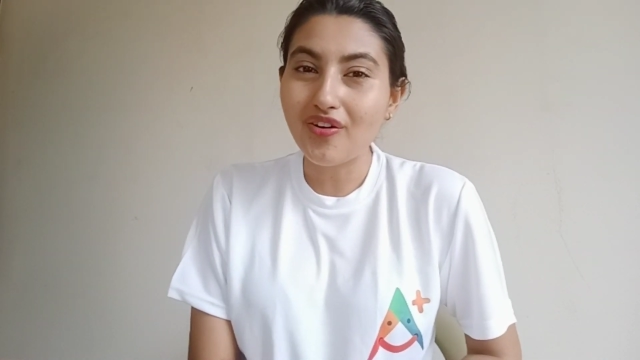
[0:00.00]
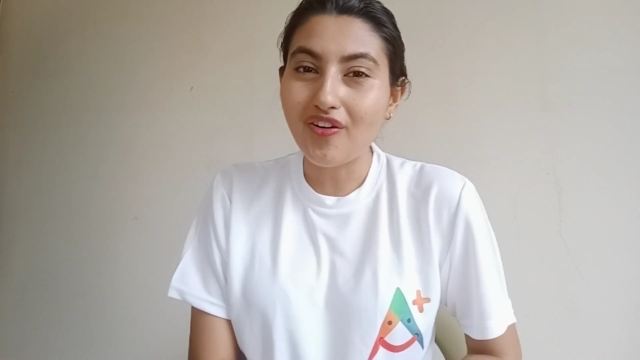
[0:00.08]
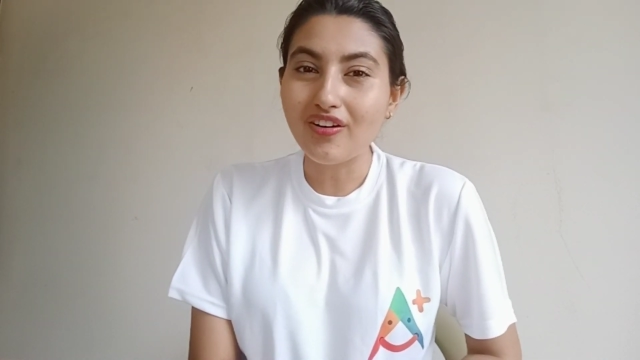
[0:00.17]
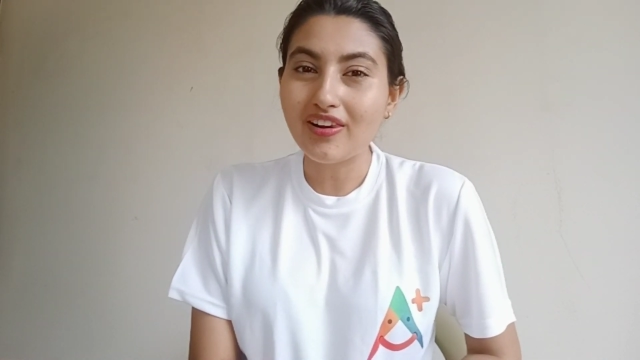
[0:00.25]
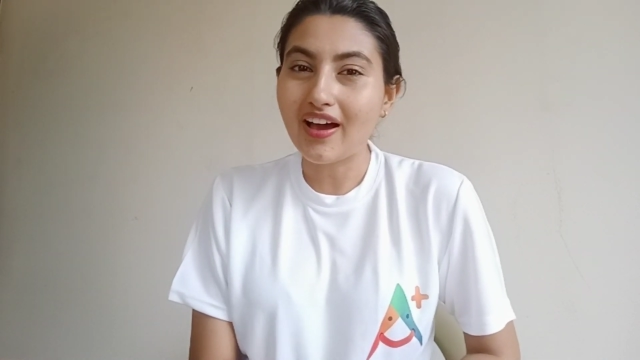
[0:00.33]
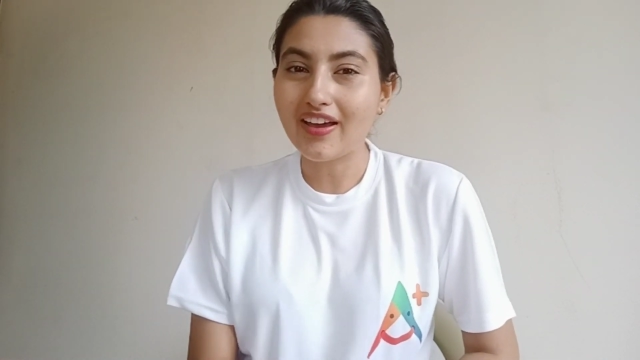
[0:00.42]

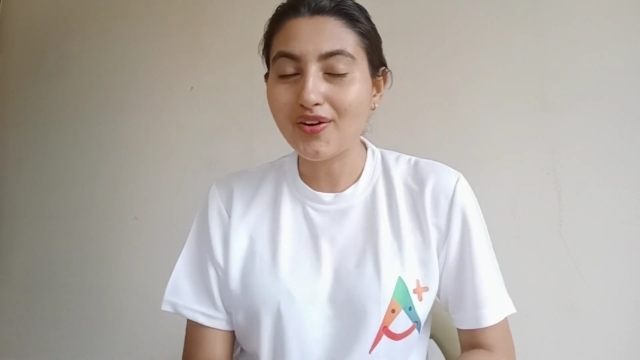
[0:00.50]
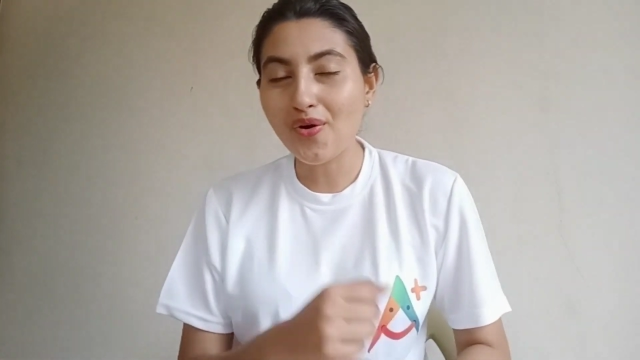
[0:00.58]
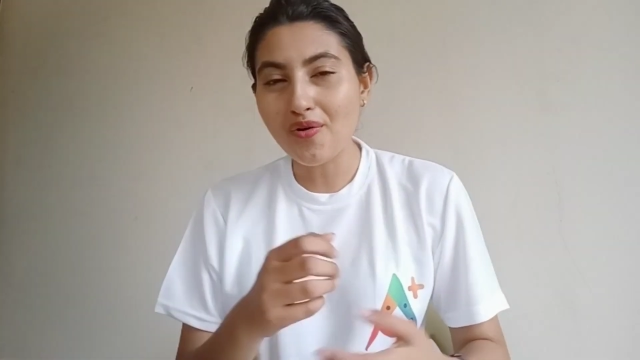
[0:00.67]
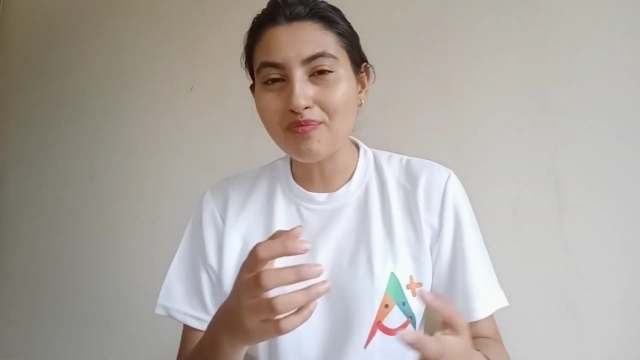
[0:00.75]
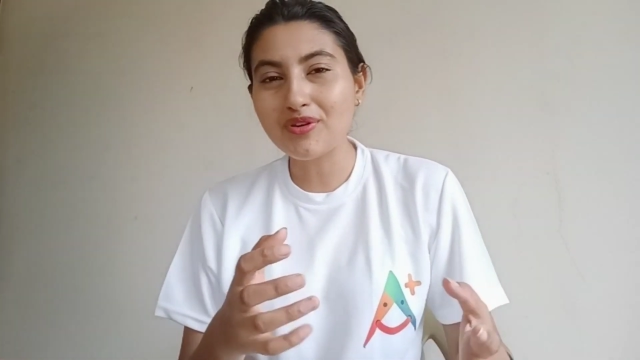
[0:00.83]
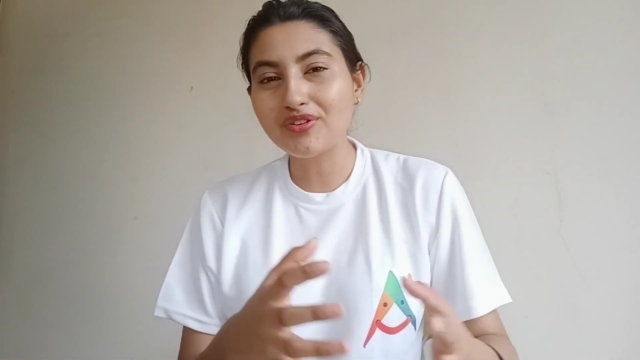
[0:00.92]
all. I
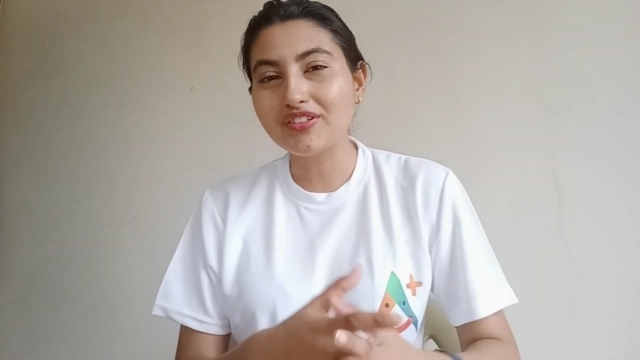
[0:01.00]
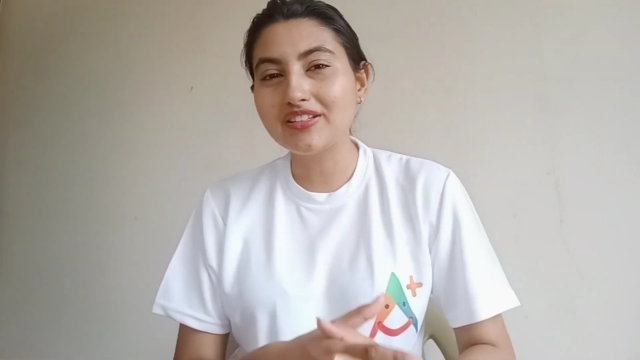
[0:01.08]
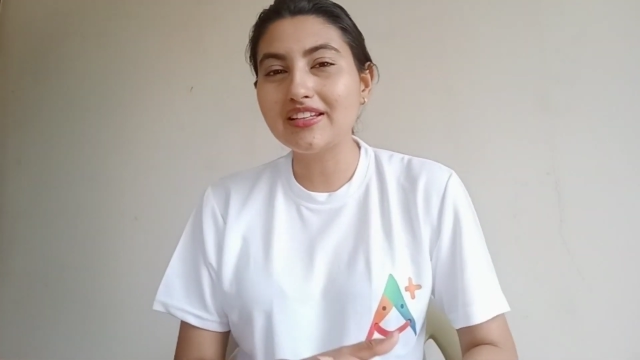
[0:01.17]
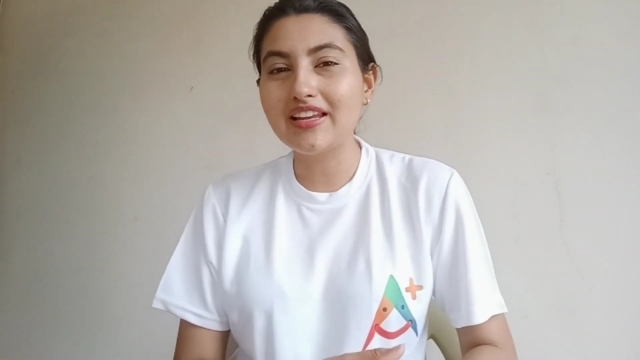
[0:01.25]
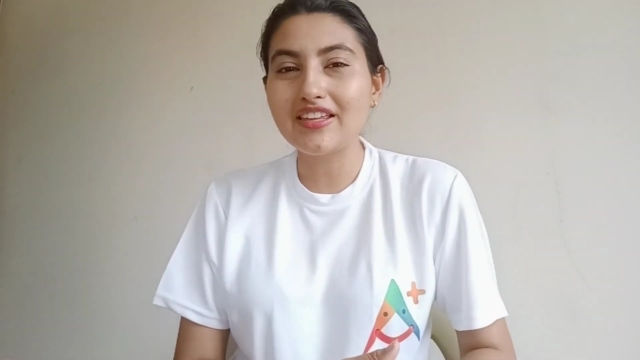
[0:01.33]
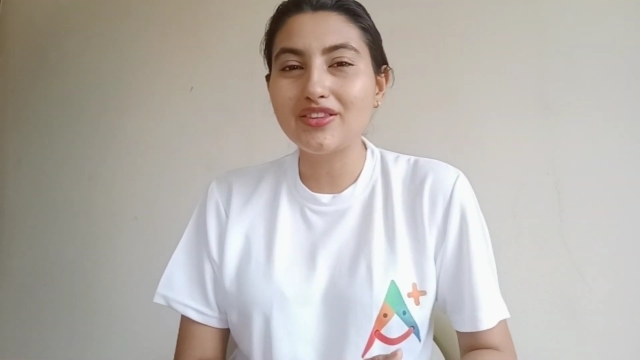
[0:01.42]
hope you
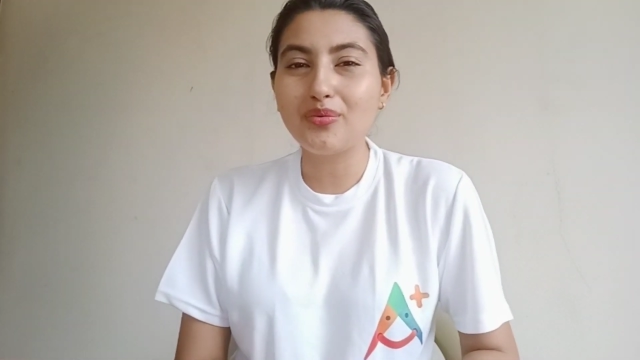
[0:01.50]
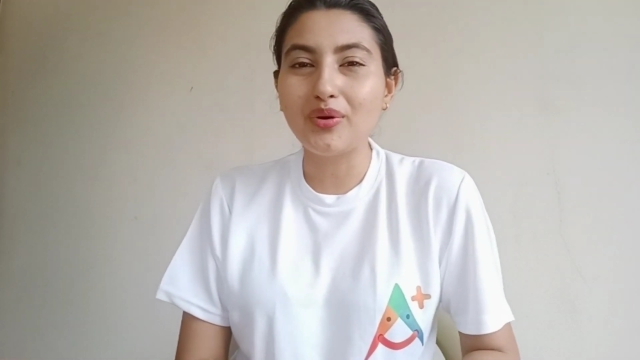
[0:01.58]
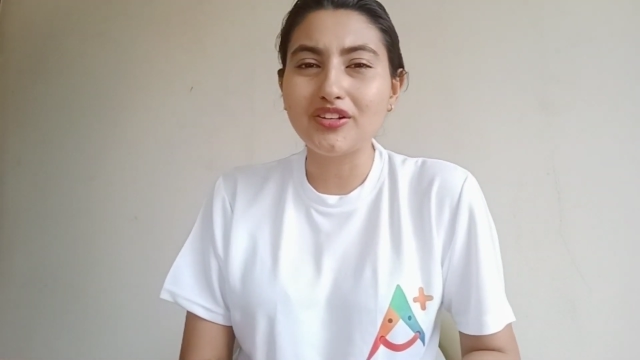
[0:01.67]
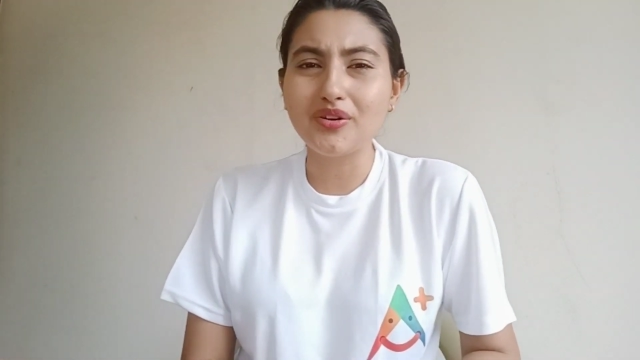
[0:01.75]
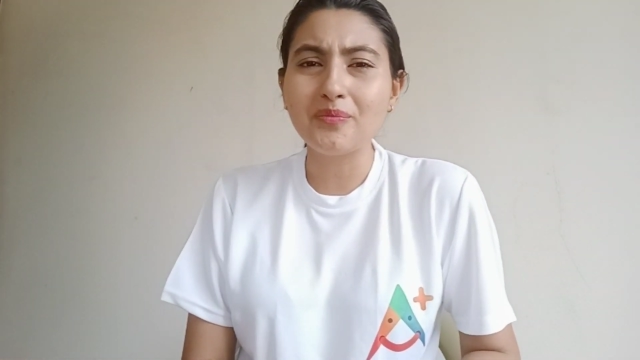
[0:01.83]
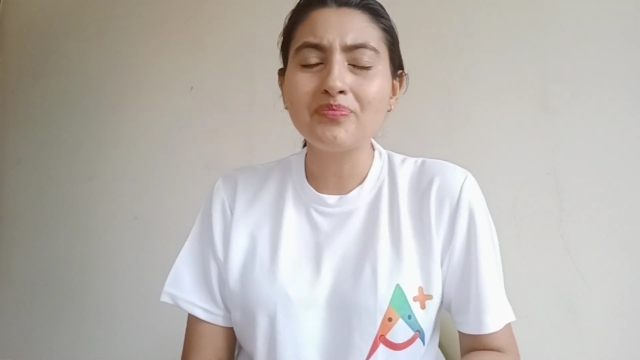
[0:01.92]
really like the
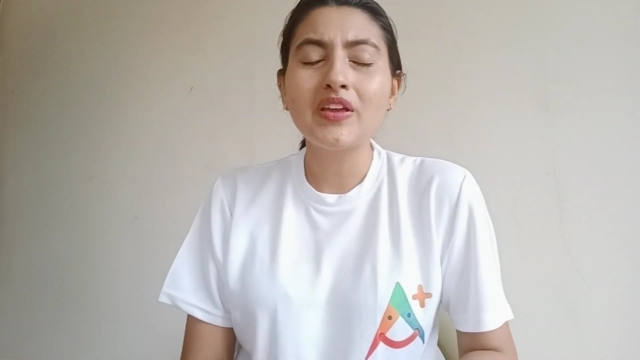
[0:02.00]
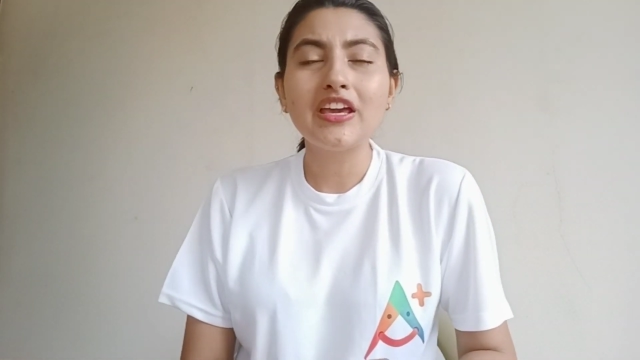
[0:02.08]
video.